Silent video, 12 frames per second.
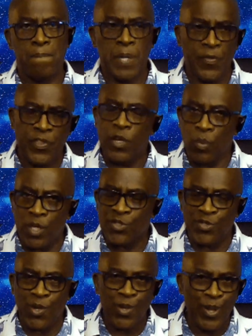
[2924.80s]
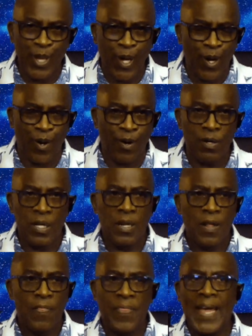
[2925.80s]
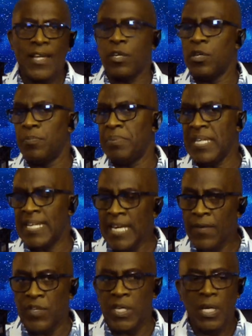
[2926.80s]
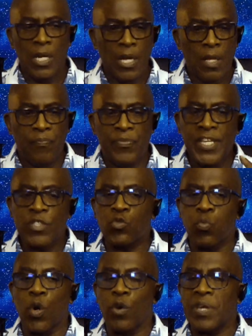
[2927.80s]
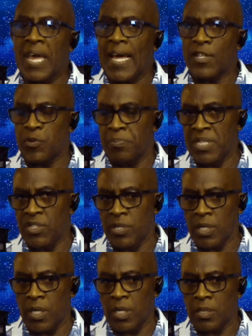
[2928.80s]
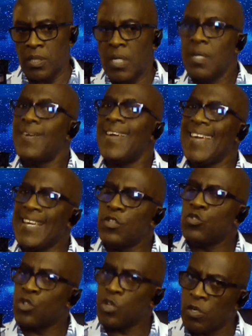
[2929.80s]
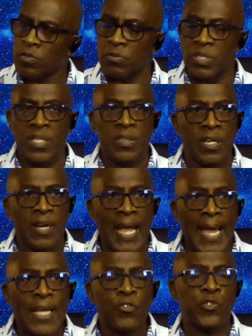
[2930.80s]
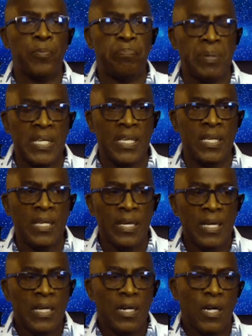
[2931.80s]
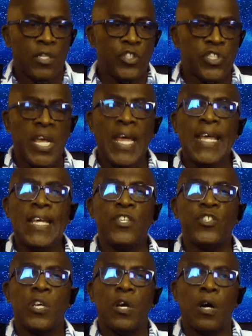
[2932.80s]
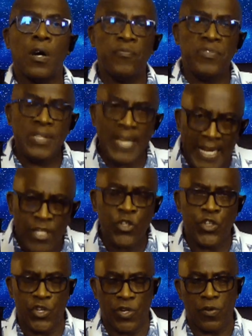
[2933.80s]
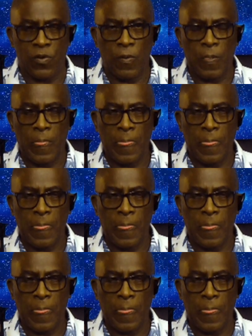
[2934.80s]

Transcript: But there was no law that could be given. This work had to be done internally. There had to be a change of nature,